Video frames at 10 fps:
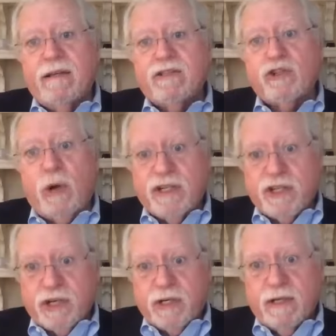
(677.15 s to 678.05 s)

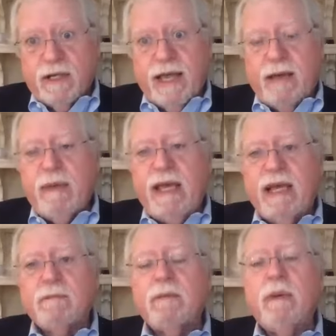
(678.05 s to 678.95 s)
structure that may
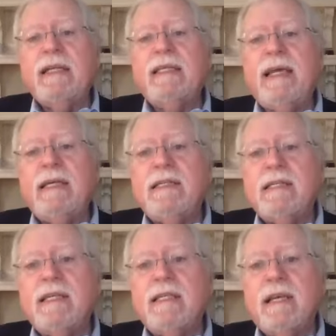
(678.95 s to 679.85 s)
come to bite the
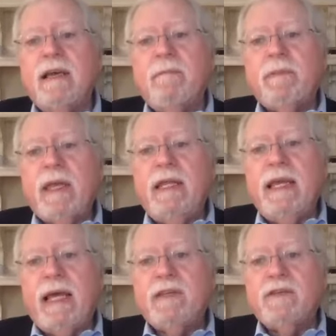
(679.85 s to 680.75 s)
agencies in the
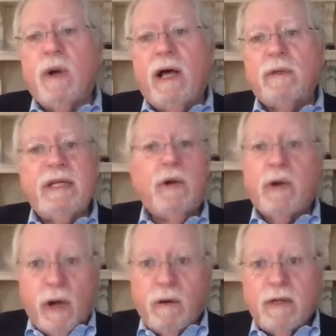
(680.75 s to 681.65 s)
end as well. We don't
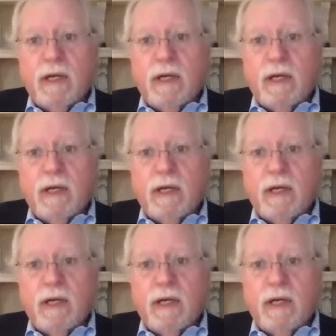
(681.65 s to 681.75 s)
know.